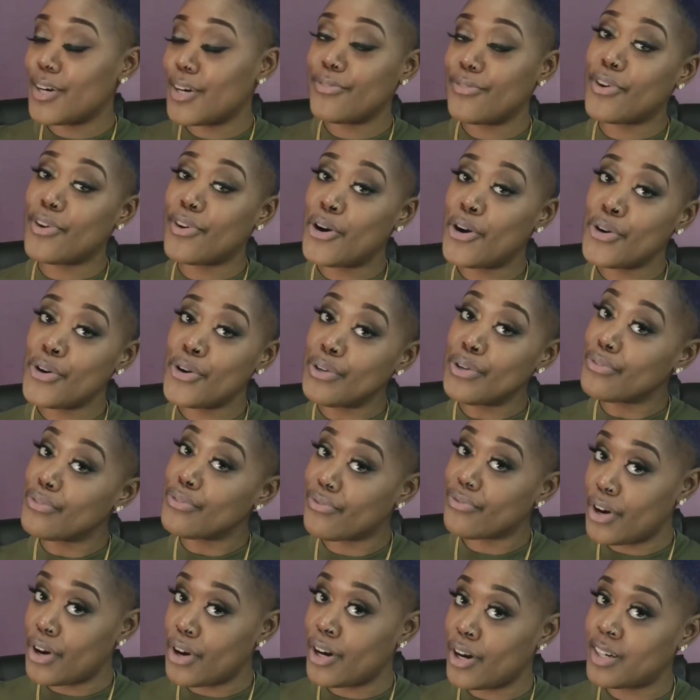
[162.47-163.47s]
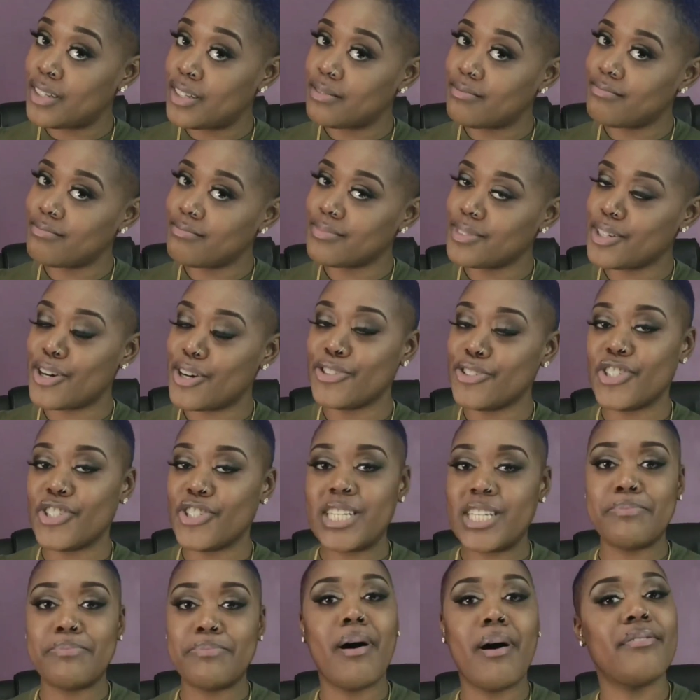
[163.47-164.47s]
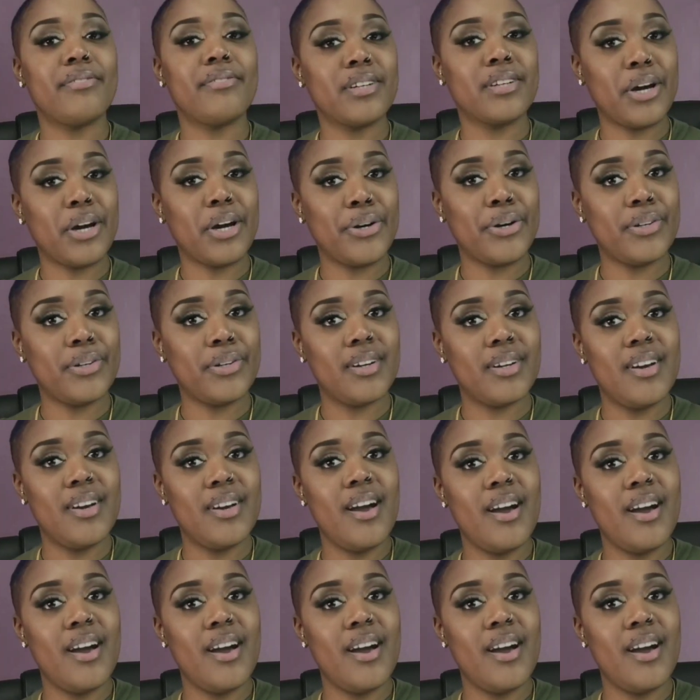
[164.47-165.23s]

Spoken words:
faux fur contrast puffer coat,